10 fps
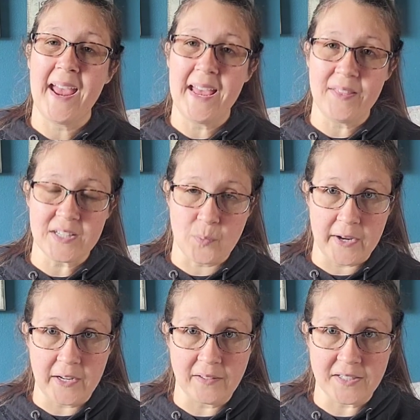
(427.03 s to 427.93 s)
and that's where
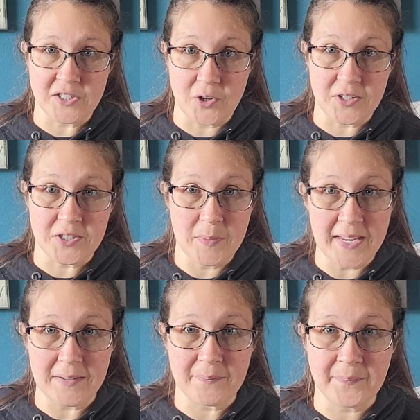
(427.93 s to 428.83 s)
healing starts to
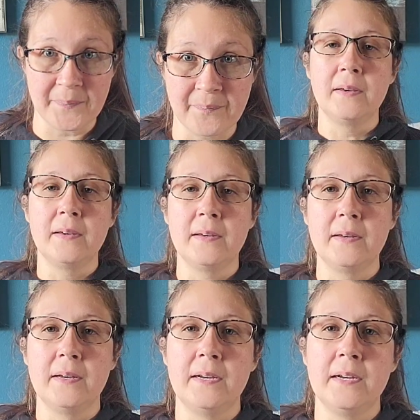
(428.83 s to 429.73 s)
begin.
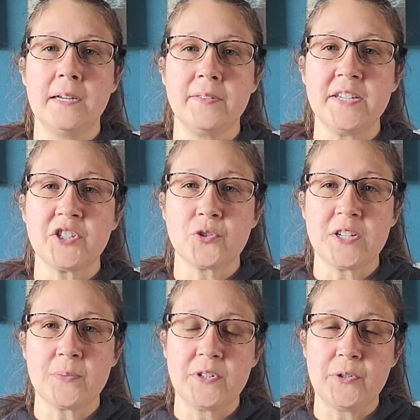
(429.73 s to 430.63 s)
These
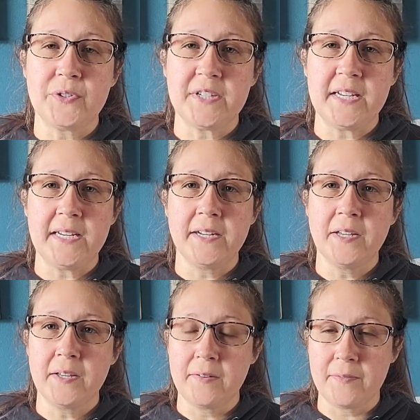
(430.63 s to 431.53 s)
stress-reducing